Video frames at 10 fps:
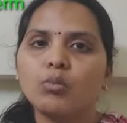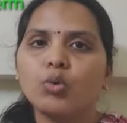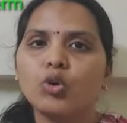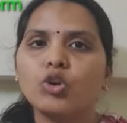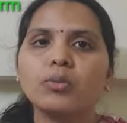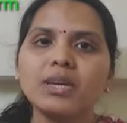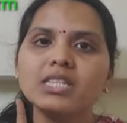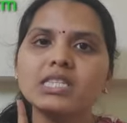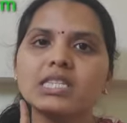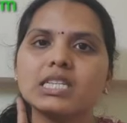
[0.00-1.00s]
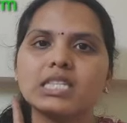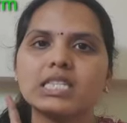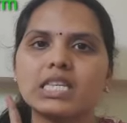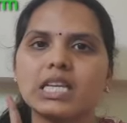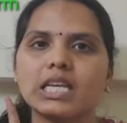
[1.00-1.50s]
Mono means
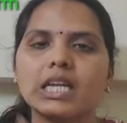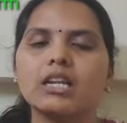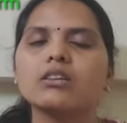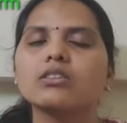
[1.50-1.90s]
single.